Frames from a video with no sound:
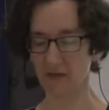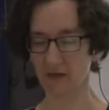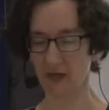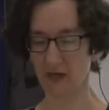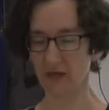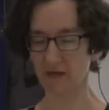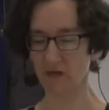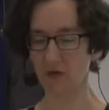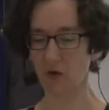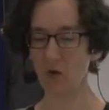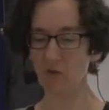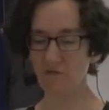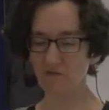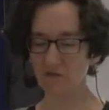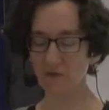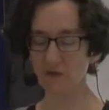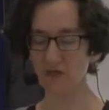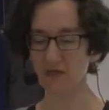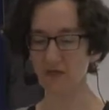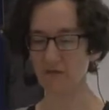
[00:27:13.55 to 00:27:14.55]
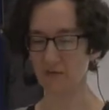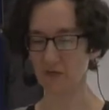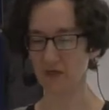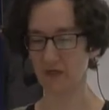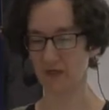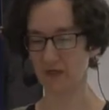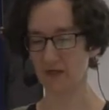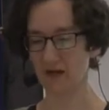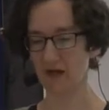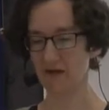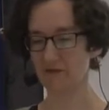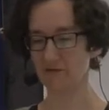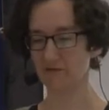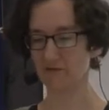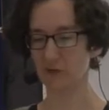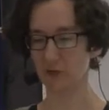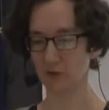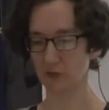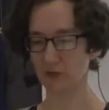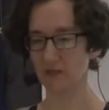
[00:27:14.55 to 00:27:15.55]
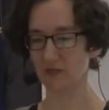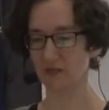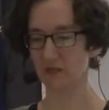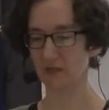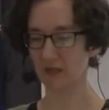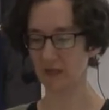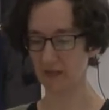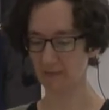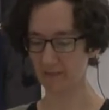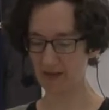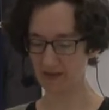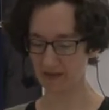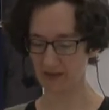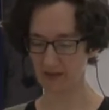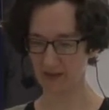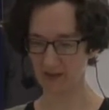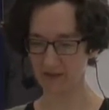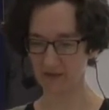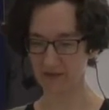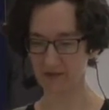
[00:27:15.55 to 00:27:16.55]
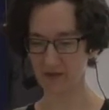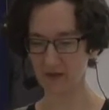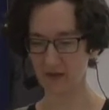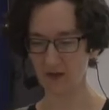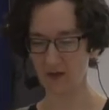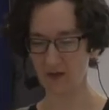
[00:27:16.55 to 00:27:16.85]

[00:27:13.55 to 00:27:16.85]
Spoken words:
And hopefully, if we can have good embeddings,